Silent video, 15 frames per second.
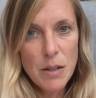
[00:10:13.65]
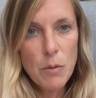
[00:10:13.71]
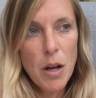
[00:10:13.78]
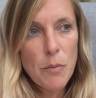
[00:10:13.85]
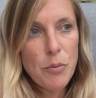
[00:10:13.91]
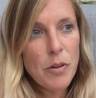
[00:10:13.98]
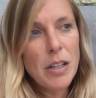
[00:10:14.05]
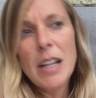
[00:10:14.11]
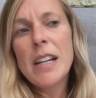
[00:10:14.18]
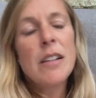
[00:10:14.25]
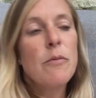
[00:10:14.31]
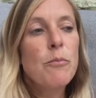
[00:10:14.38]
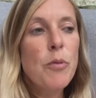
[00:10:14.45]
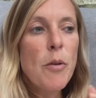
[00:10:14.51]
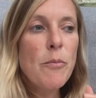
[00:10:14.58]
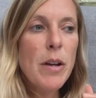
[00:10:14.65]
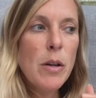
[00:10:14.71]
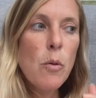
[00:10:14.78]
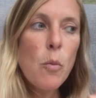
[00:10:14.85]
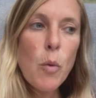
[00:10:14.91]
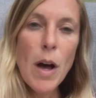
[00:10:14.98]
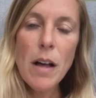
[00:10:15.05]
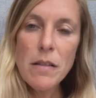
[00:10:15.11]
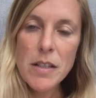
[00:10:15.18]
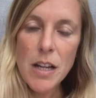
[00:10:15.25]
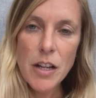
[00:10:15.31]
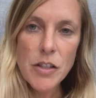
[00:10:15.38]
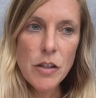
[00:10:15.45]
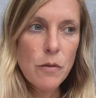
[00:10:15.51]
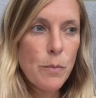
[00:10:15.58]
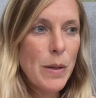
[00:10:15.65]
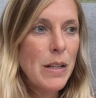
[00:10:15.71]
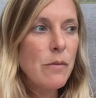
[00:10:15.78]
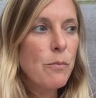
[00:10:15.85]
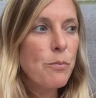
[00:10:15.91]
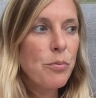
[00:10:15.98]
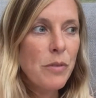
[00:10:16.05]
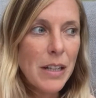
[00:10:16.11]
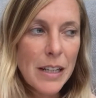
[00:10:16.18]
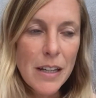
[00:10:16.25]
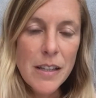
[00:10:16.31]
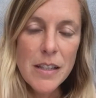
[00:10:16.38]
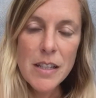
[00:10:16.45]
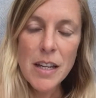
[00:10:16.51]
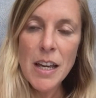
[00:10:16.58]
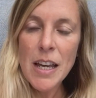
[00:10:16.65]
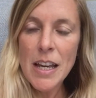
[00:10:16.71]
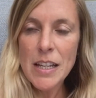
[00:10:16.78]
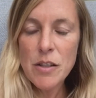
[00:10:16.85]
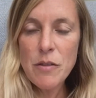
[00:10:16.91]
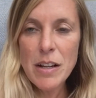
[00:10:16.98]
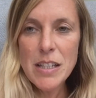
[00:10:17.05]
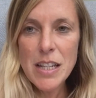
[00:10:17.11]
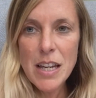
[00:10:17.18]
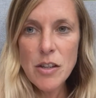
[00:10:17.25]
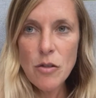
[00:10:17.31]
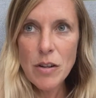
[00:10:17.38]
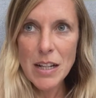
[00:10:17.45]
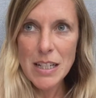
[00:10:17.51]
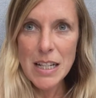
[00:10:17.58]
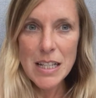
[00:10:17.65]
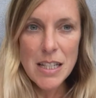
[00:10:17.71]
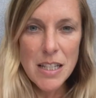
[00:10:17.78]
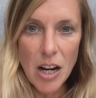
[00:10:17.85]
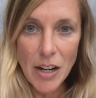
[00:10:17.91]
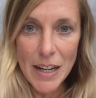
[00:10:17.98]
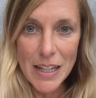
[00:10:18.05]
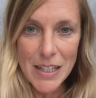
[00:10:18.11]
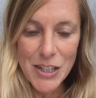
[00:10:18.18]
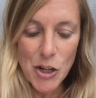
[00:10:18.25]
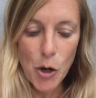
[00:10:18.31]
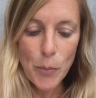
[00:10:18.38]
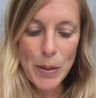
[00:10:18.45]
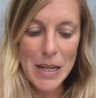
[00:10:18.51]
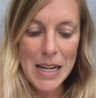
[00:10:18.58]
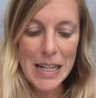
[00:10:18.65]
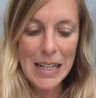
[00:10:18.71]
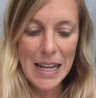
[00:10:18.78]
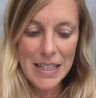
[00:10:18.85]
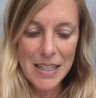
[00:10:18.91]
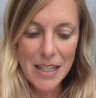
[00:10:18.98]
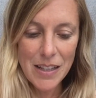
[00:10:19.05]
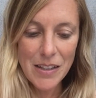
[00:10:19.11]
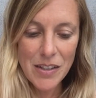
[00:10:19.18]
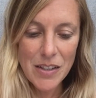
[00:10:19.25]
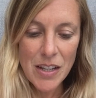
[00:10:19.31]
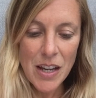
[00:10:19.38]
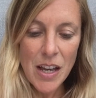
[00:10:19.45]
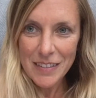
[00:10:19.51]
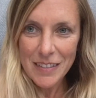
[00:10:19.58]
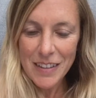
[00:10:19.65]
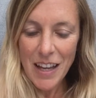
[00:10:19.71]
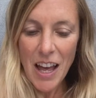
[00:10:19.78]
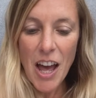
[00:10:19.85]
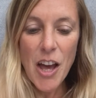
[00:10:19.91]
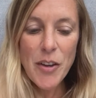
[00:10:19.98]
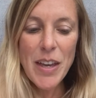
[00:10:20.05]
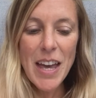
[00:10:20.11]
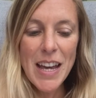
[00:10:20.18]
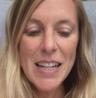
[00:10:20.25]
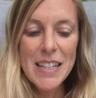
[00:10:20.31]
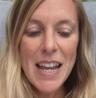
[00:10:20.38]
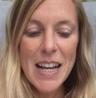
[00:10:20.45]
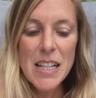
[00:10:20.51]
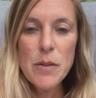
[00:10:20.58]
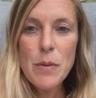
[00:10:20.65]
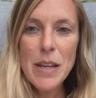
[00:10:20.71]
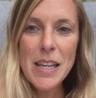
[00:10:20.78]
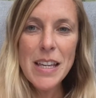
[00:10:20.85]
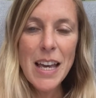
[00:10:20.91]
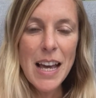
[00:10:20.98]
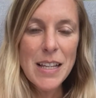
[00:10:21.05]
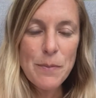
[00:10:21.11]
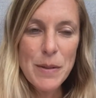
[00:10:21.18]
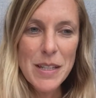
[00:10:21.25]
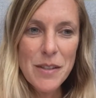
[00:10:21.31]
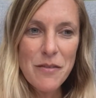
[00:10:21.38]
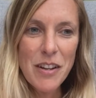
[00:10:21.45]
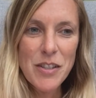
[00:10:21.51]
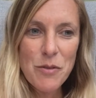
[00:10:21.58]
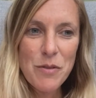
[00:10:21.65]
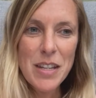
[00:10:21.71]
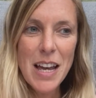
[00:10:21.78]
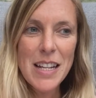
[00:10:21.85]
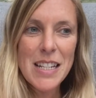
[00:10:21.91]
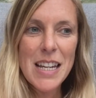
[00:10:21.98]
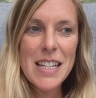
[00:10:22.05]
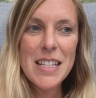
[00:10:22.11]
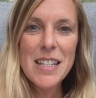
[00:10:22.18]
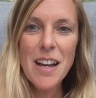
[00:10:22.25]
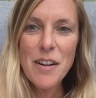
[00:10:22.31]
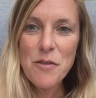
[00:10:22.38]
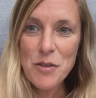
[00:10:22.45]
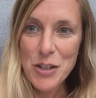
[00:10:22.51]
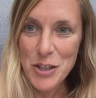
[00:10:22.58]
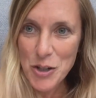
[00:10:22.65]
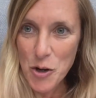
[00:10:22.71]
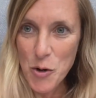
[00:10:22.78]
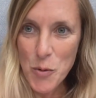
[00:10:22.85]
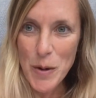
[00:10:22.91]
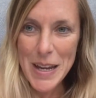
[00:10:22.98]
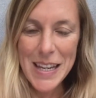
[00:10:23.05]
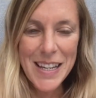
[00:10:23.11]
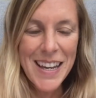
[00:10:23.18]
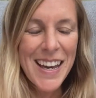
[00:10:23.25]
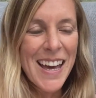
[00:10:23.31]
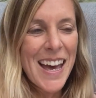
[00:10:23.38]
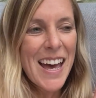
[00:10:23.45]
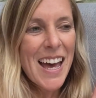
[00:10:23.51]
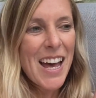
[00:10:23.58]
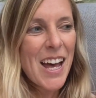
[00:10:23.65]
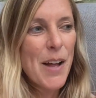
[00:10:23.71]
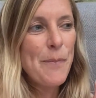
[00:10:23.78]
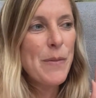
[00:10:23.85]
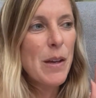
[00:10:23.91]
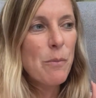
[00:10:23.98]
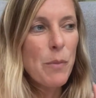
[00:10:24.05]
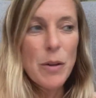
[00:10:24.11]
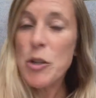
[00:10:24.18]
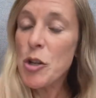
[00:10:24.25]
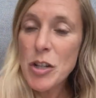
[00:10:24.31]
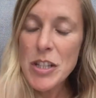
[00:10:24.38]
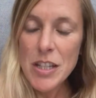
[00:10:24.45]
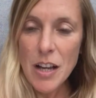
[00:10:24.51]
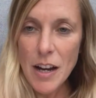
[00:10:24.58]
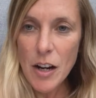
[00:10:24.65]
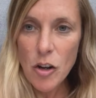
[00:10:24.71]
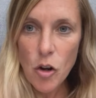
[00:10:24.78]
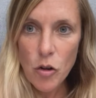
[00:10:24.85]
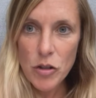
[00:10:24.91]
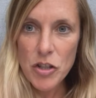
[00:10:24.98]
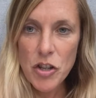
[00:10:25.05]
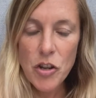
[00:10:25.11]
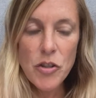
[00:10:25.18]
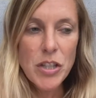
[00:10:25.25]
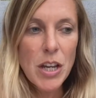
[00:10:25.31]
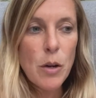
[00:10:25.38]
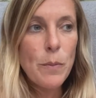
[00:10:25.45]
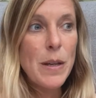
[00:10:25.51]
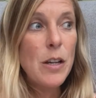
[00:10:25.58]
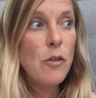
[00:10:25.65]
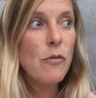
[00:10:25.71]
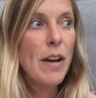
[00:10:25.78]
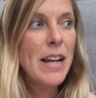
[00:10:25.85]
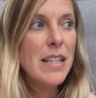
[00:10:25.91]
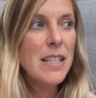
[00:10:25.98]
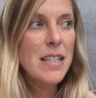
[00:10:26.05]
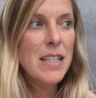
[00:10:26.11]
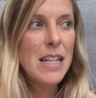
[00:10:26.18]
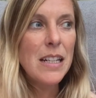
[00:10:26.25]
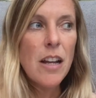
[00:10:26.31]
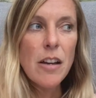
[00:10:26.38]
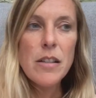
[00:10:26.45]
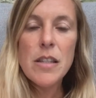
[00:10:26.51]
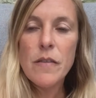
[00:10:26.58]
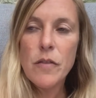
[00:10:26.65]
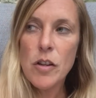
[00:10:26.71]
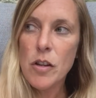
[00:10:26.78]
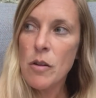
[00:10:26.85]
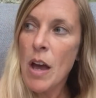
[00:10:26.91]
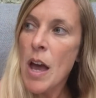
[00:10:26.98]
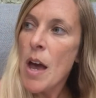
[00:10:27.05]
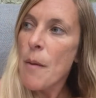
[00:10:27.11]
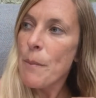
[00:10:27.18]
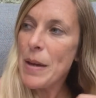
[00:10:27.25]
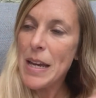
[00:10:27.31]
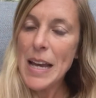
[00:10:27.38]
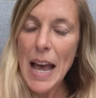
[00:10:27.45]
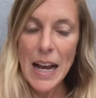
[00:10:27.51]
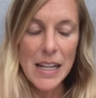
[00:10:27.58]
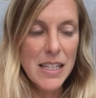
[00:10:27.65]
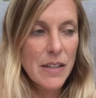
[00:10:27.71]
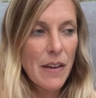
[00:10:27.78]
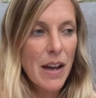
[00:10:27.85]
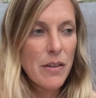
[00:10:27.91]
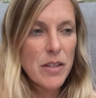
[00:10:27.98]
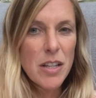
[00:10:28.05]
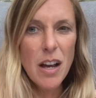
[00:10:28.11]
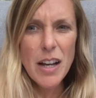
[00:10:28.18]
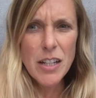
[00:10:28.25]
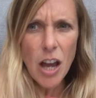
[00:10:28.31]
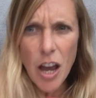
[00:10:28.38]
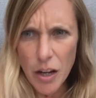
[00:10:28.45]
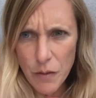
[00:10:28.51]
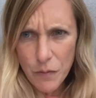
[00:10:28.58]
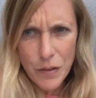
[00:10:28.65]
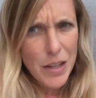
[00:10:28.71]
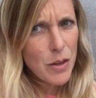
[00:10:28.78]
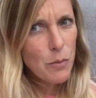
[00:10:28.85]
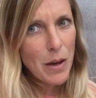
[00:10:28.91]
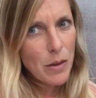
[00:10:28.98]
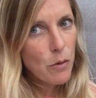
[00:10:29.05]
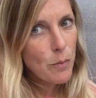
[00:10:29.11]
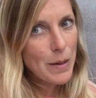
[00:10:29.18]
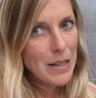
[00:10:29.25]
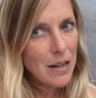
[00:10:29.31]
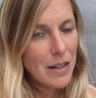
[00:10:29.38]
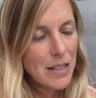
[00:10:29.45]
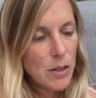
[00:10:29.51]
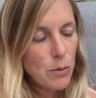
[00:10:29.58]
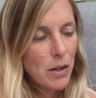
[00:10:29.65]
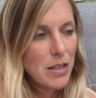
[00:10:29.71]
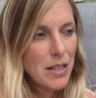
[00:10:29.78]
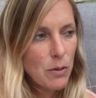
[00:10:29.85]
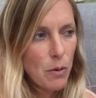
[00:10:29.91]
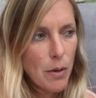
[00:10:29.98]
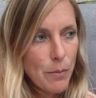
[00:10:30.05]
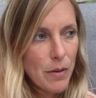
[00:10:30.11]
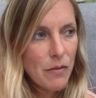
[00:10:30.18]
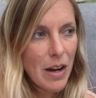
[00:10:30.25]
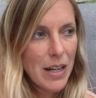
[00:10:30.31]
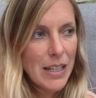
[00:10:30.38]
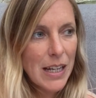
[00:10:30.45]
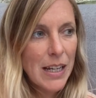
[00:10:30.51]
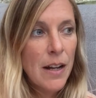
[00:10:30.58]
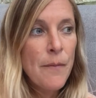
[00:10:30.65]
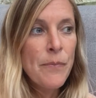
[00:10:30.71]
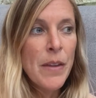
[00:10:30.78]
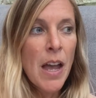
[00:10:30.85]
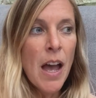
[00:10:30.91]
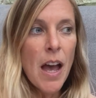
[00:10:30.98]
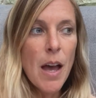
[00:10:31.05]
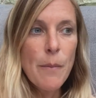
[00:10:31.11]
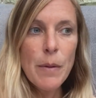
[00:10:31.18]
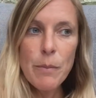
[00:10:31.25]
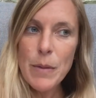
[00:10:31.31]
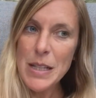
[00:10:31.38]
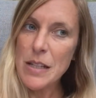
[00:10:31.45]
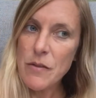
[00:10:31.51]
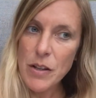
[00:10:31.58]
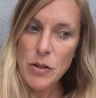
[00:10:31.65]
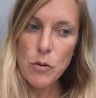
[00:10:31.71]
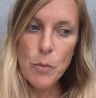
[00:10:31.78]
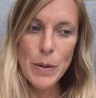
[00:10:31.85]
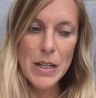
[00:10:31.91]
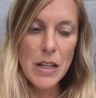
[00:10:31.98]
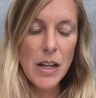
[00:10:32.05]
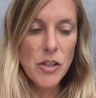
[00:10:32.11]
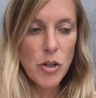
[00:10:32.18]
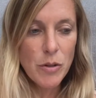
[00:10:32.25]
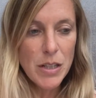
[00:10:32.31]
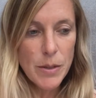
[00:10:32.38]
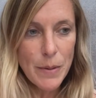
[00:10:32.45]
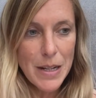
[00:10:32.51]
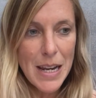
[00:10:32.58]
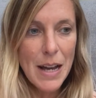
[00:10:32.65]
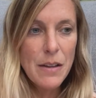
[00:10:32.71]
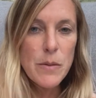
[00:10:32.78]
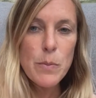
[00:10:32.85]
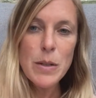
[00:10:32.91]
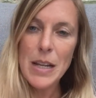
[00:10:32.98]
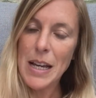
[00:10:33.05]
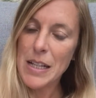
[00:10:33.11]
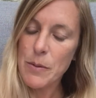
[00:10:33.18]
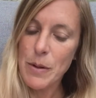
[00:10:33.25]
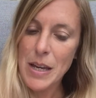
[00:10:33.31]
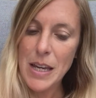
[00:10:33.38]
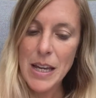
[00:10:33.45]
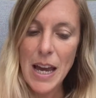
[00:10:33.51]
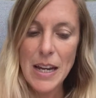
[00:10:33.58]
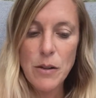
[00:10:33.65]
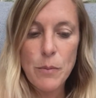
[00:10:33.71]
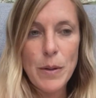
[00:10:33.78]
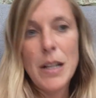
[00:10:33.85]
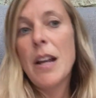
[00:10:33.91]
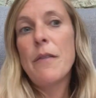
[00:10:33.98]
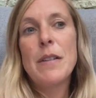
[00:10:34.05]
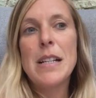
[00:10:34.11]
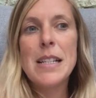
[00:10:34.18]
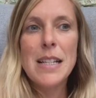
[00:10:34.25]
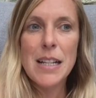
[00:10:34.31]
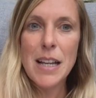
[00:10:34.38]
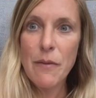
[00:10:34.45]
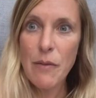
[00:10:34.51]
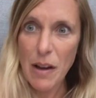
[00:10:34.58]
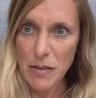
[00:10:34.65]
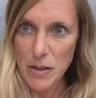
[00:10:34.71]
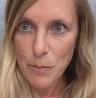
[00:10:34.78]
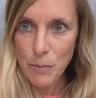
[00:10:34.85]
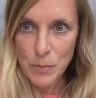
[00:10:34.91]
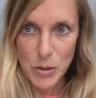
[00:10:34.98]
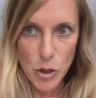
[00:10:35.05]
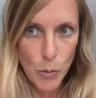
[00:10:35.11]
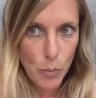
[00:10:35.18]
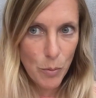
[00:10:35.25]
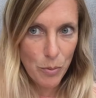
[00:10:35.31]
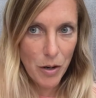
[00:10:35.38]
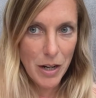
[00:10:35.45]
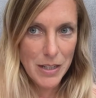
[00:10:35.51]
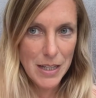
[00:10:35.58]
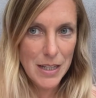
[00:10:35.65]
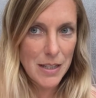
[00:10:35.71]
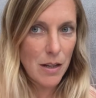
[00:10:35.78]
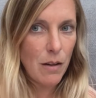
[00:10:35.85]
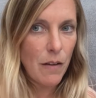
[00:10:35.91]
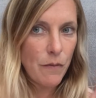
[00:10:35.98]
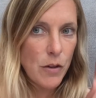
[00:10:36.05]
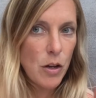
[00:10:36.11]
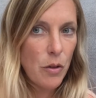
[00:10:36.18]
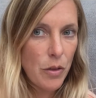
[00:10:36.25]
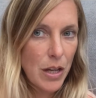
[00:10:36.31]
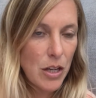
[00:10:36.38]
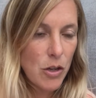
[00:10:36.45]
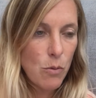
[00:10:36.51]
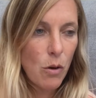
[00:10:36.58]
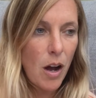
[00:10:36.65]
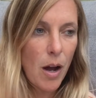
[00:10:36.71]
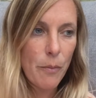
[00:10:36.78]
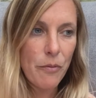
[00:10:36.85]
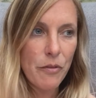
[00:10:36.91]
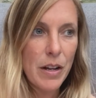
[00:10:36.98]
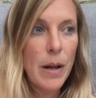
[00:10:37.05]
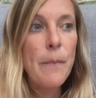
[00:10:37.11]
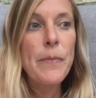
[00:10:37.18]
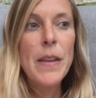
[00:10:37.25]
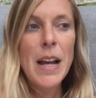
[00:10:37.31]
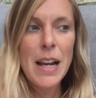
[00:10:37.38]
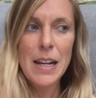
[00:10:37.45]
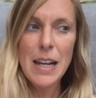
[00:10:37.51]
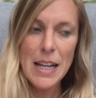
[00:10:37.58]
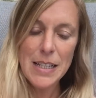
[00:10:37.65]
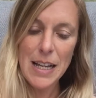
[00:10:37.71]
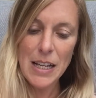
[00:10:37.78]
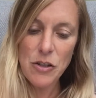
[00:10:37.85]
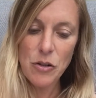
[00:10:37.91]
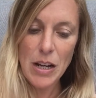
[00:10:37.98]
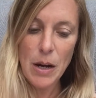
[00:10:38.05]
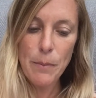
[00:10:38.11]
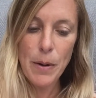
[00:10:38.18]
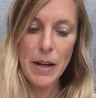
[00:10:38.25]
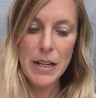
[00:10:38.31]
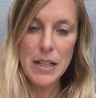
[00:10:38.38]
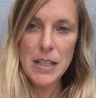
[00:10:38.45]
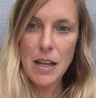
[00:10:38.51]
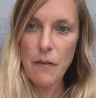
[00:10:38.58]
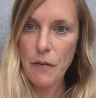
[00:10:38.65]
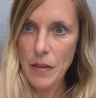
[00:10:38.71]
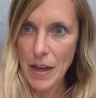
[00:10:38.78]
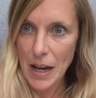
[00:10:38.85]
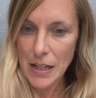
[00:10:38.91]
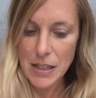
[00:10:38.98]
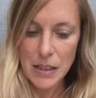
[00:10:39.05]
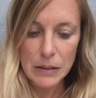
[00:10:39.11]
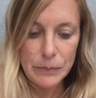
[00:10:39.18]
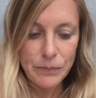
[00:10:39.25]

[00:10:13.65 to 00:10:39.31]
work, Bronwyn. Well done. You've been brilliant. It's great to hear you're getting stuck into your PE lessons. Okay, next week, as Mrs. Russell said, it's Cycle to School Week. You can cycle or scoot. It'll be great to see loads of you being active outside. Hopefully the weather will be nice to us and it won't be raining. Mrs. Russell will be doing some announcement next week and it'll be lovely to give out some super prizes. So if you think you are up for it, let's get on our bikes for that.